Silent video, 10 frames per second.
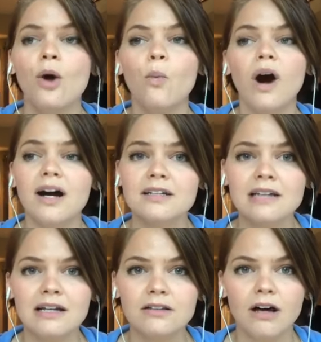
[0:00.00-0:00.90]
walks
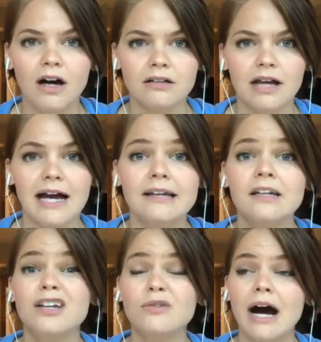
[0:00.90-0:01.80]
on a long line,
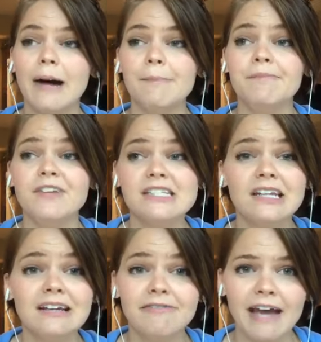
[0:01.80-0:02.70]

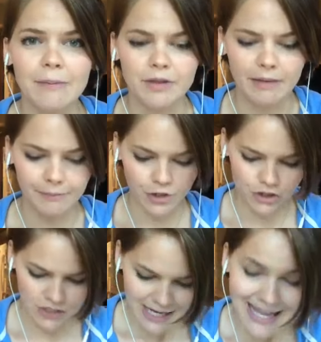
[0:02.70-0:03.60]
visiting family members.